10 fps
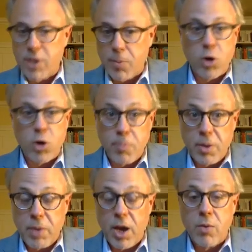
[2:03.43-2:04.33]
well, it's not broken
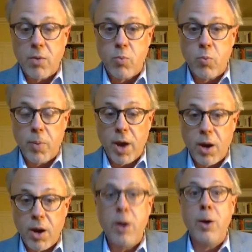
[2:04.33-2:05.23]
beyond
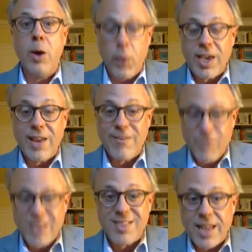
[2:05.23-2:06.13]
repair. We can
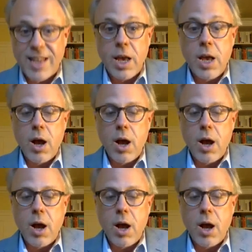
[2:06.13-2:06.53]
fix it.